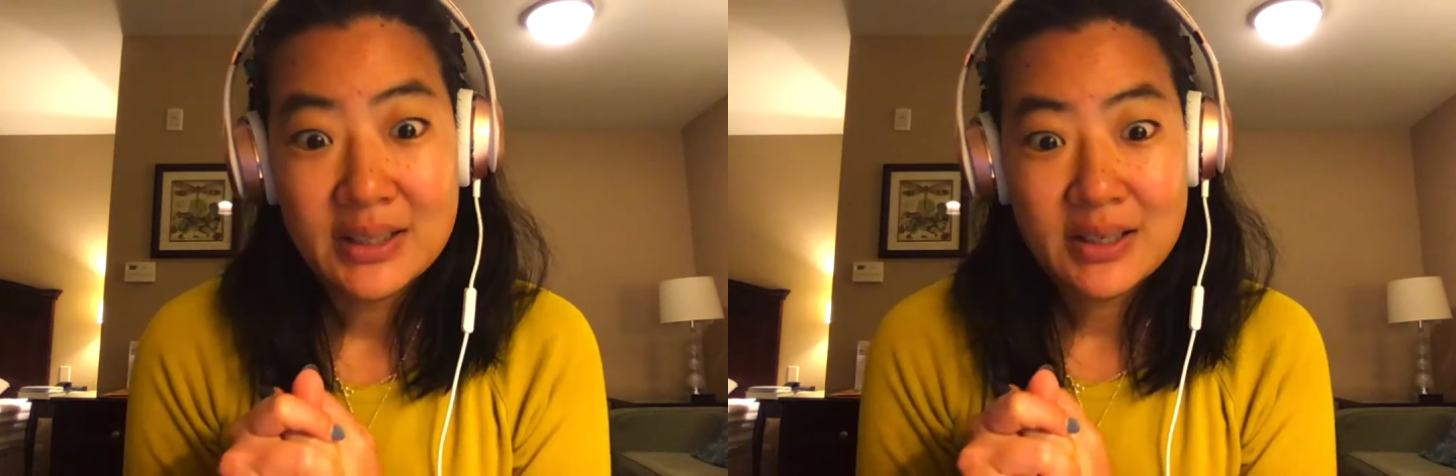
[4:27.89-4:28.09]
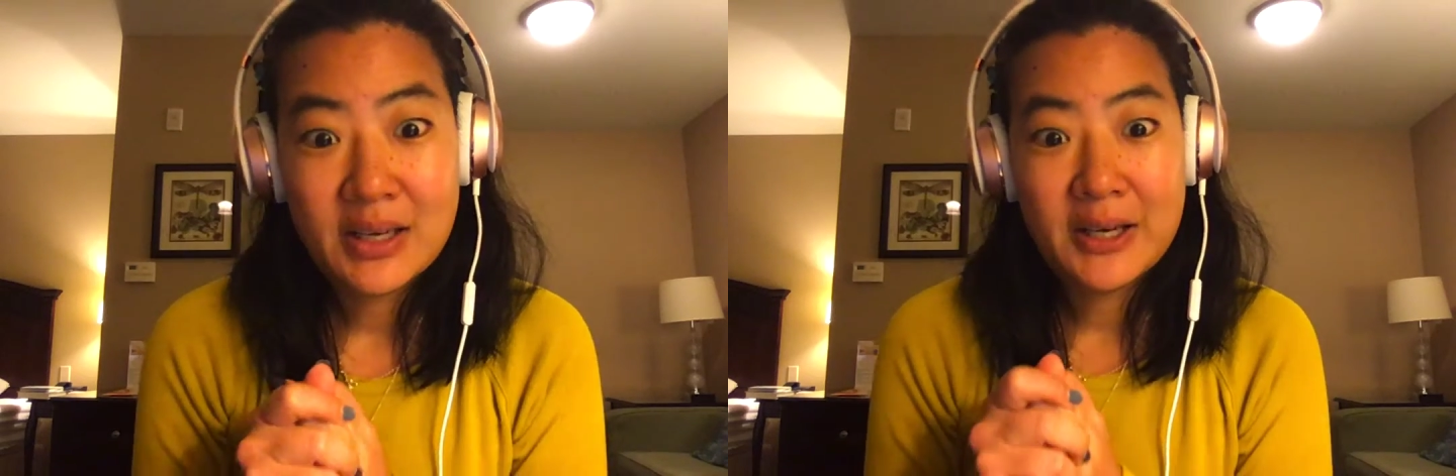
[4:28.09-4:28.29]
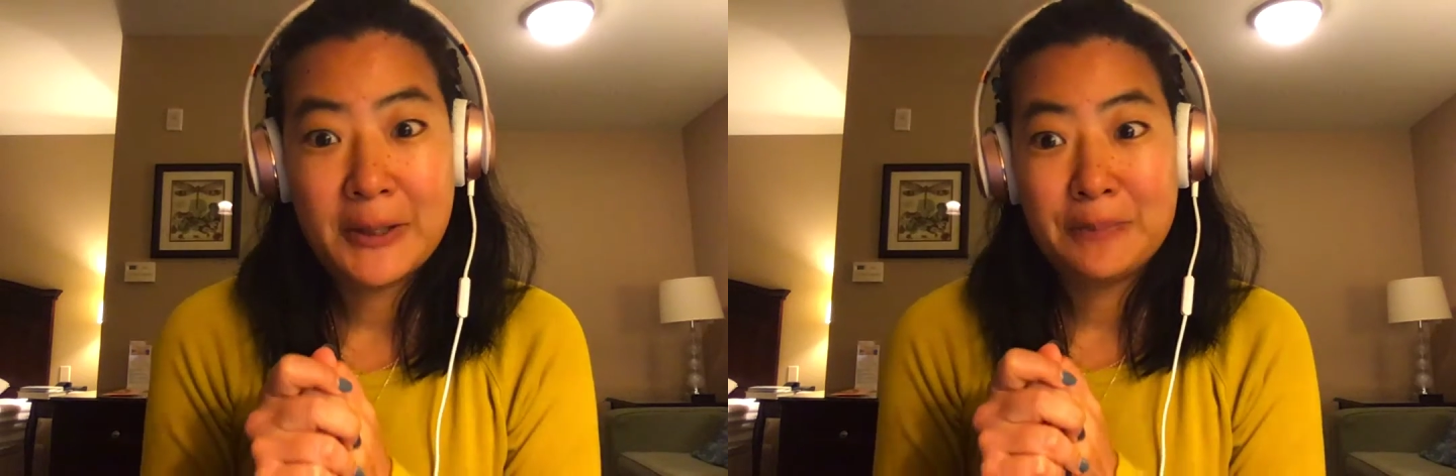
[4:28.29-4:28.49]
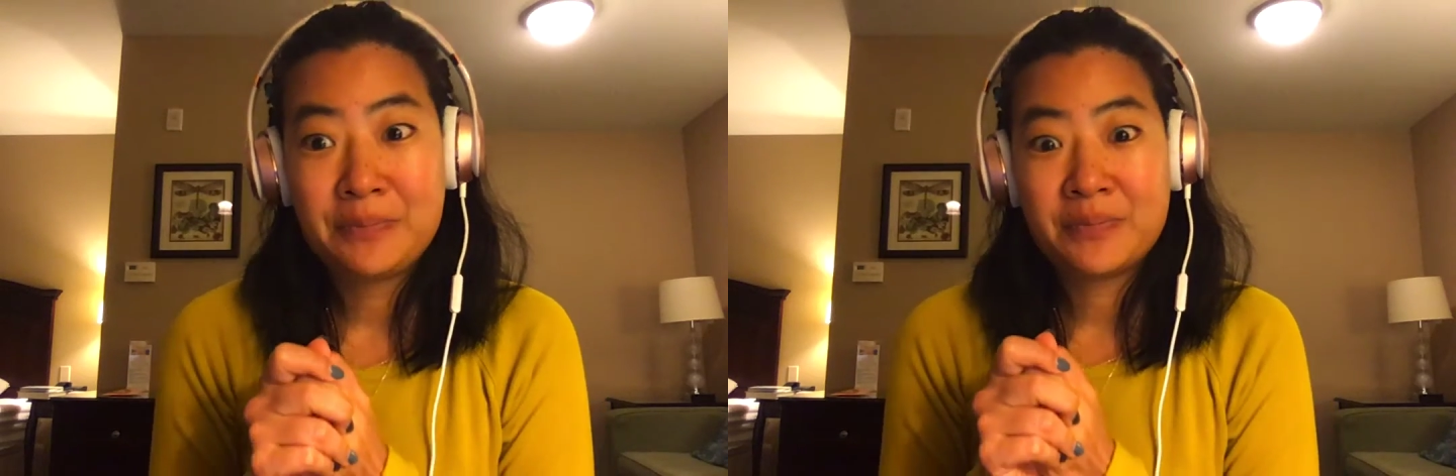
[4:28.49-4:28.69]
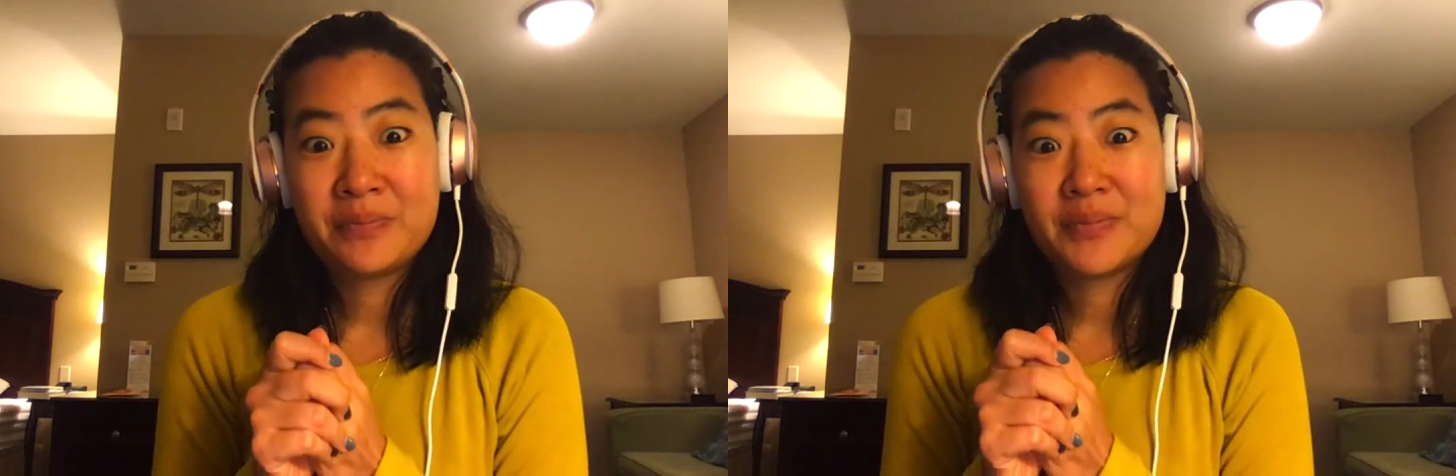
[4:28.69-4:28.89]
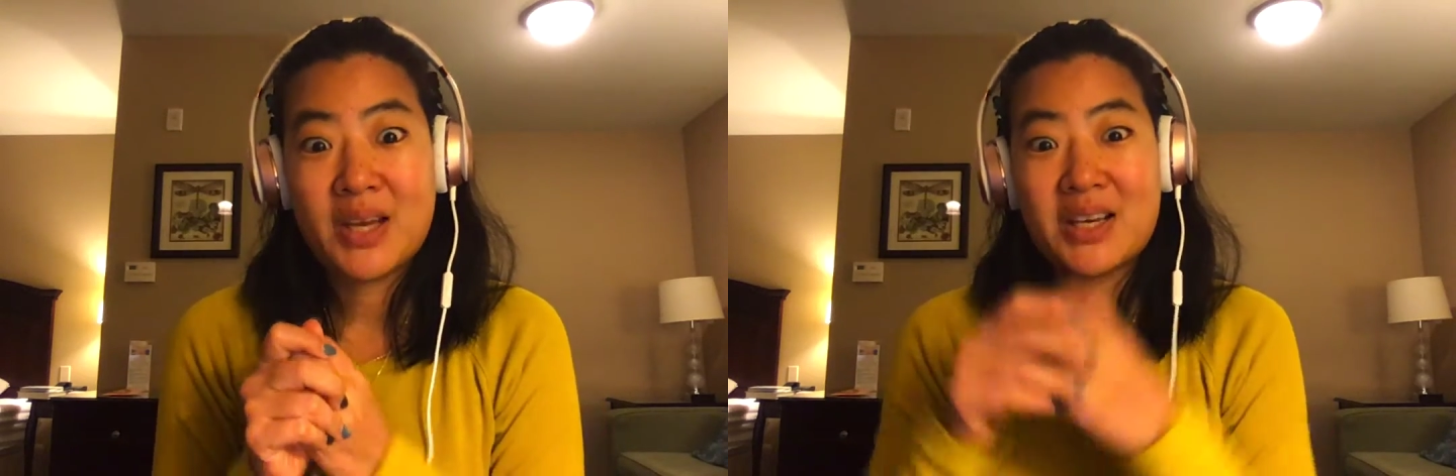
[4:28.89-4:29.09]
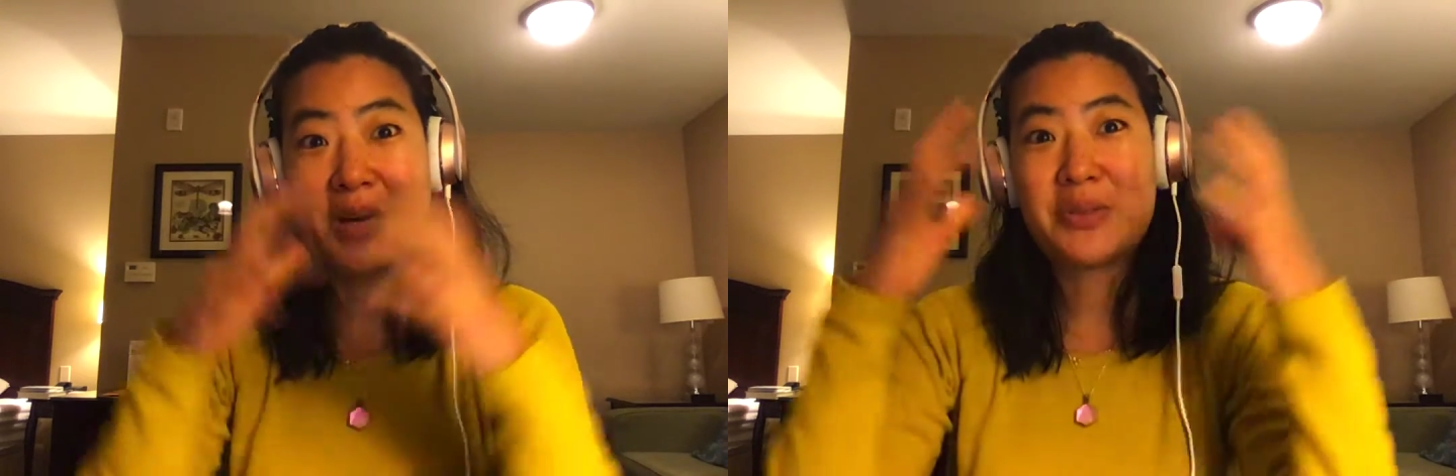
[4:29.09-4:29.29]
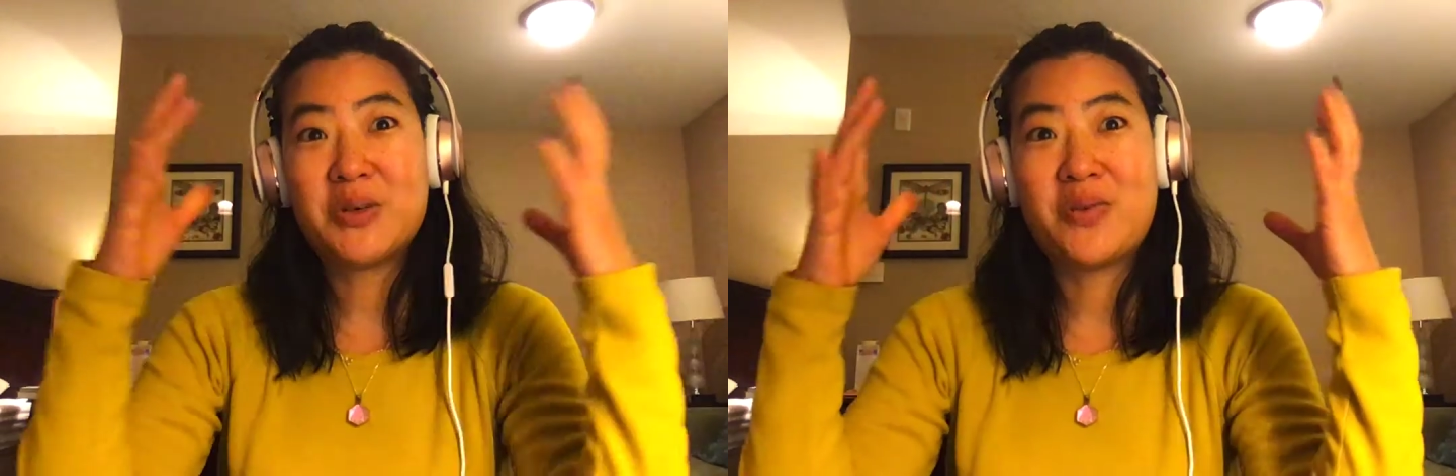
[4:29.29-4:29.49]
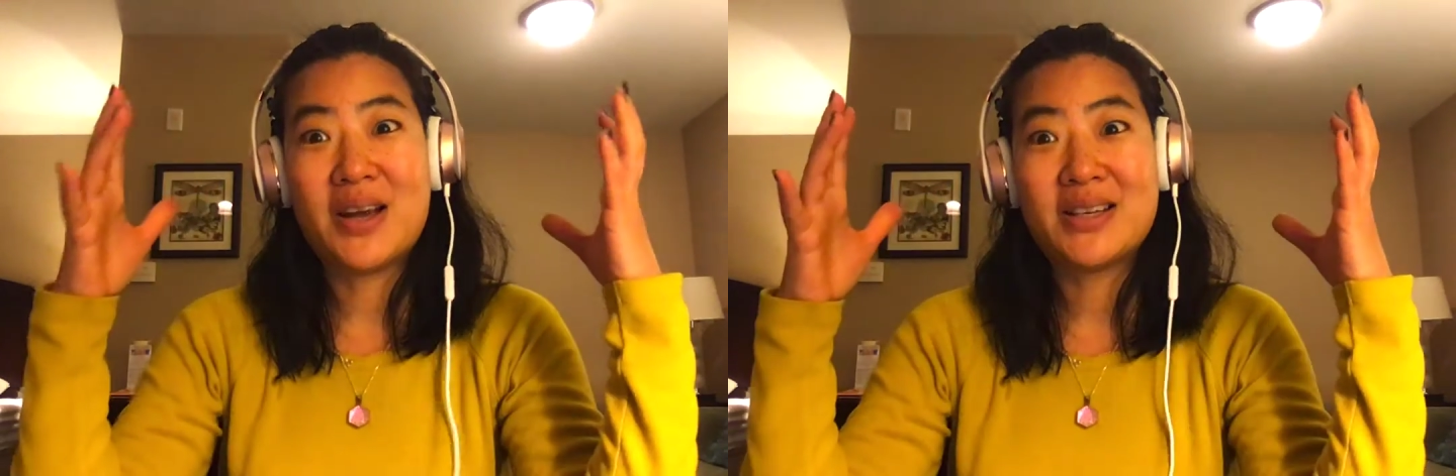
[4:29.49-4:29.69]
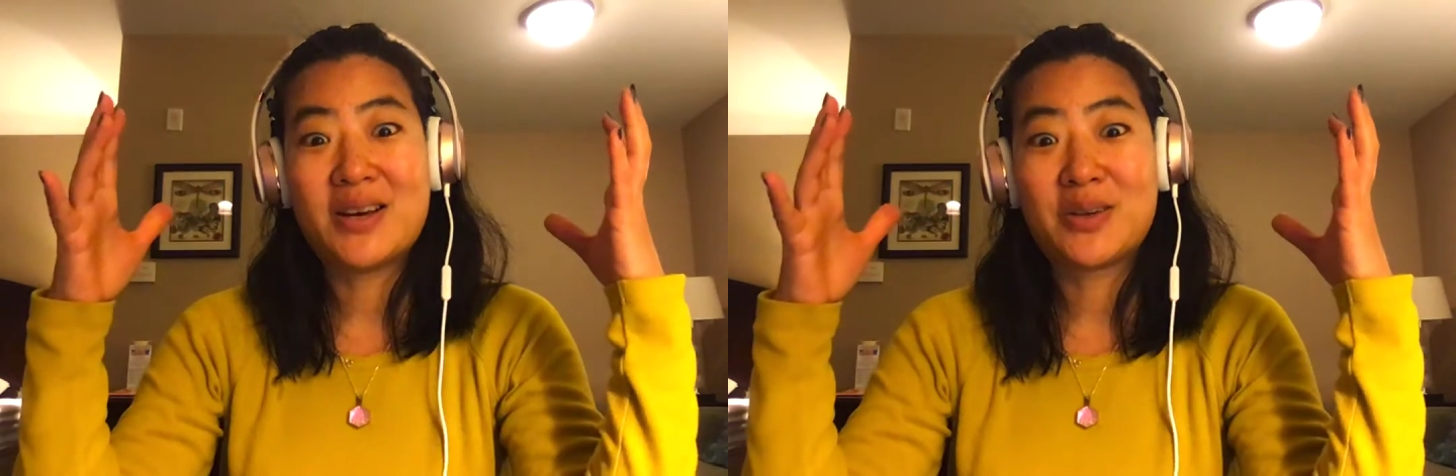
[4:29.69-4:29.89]
And come to
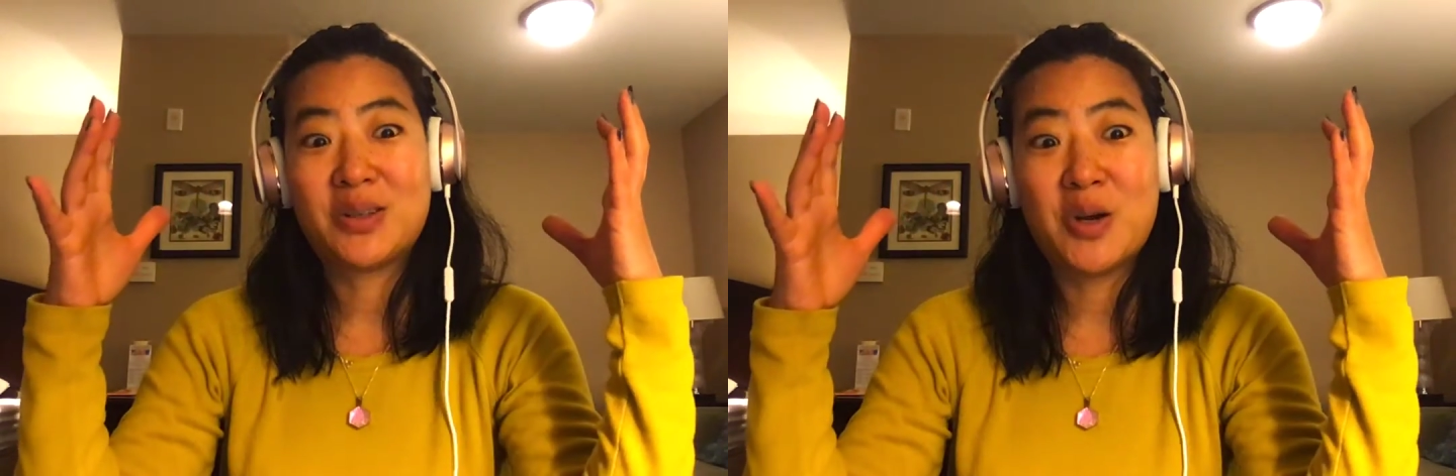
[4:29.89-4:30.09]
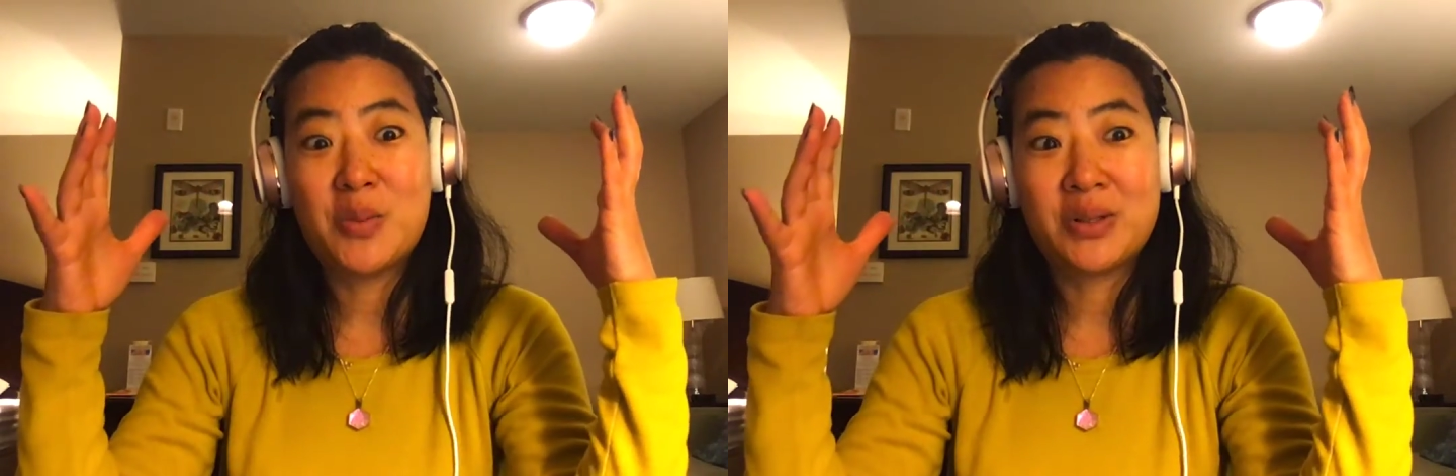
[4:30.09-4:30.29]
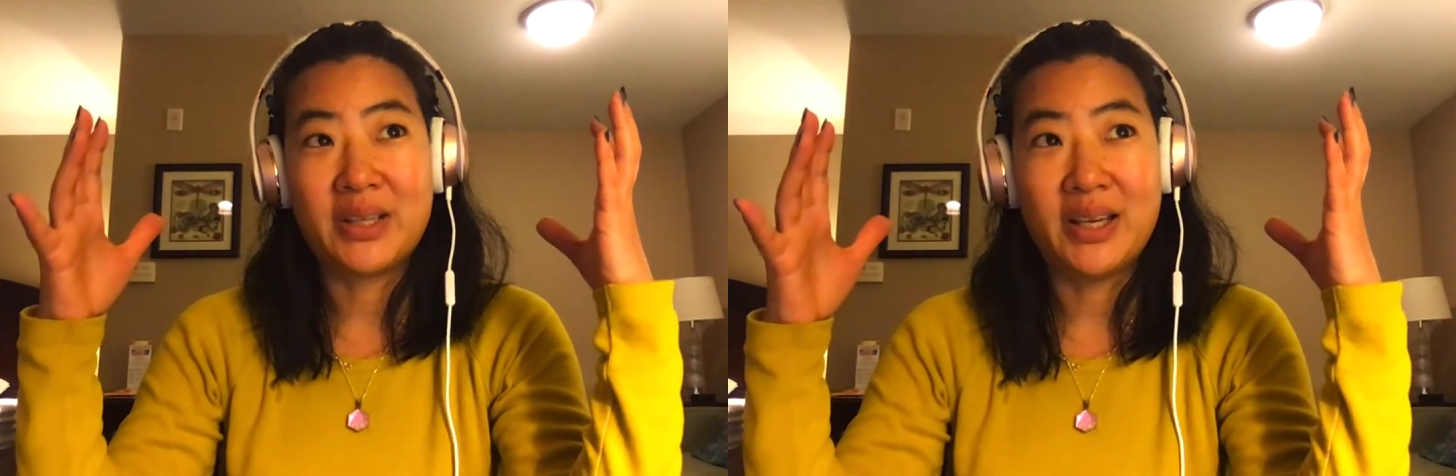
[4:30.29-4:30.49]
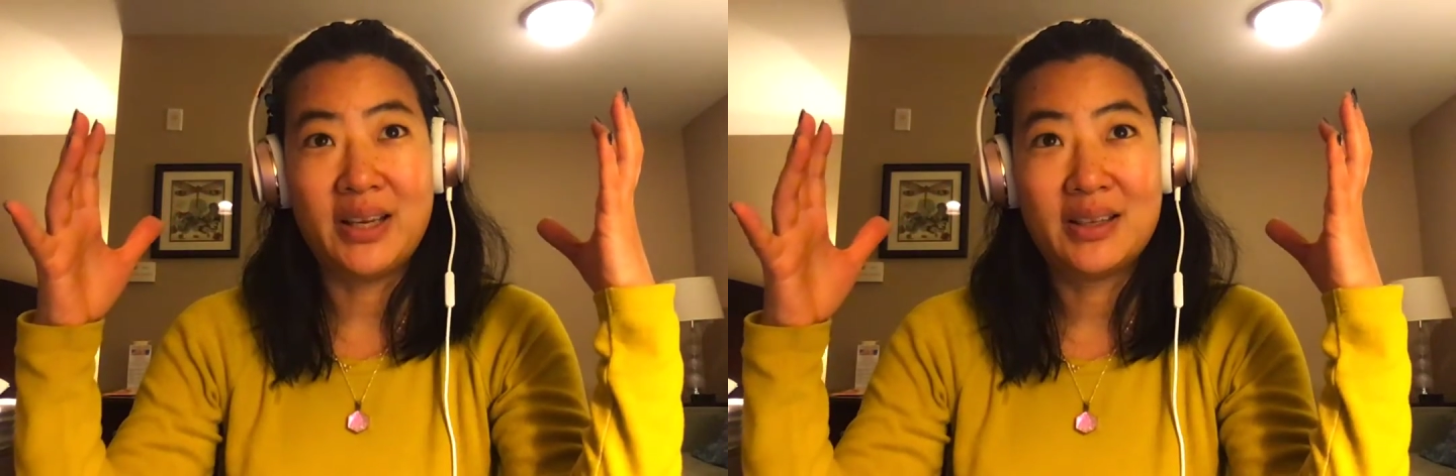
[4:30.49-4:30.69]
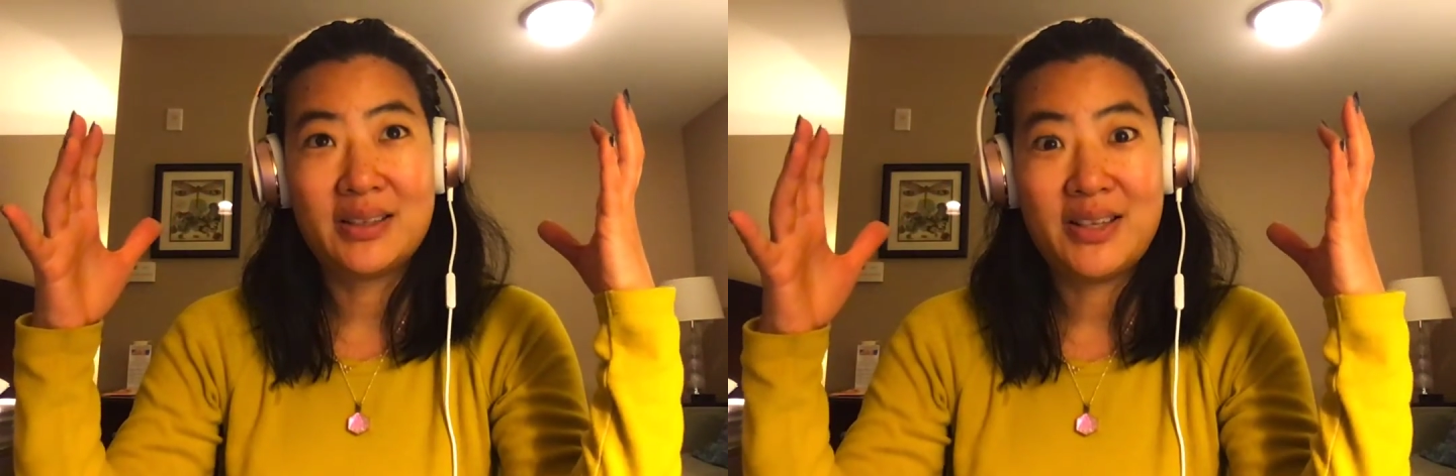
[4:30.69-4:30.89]
find out globally,